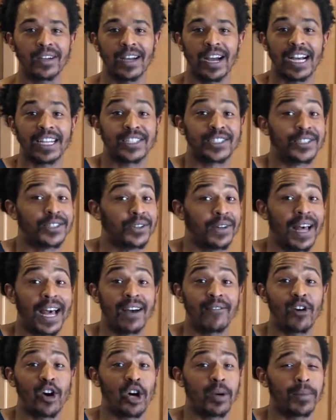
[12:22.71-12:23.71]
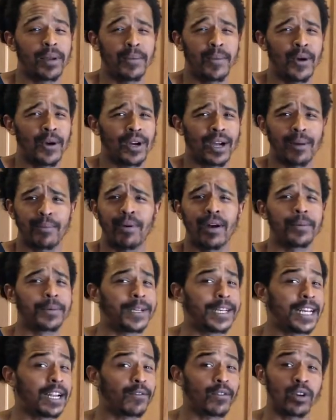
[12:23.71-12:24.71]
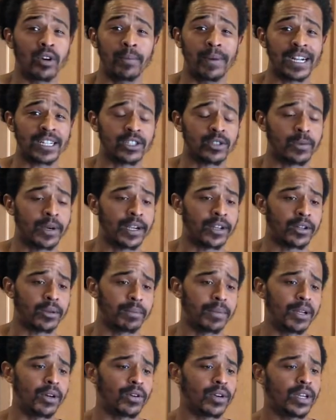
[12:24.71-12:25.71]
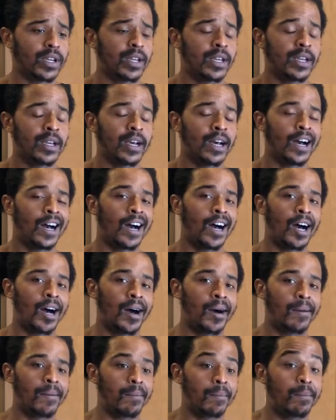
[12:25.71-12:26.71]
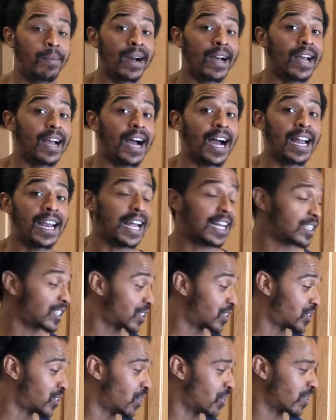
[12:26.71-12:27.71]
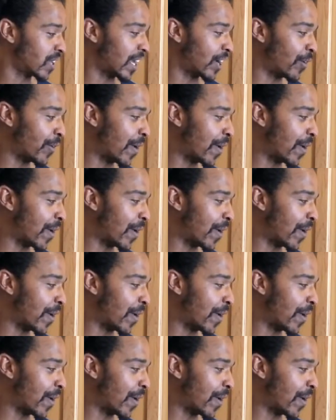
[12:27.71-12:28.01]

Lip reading: I still have almond milk. I'll probably never go back to regular milk. But I like to soak like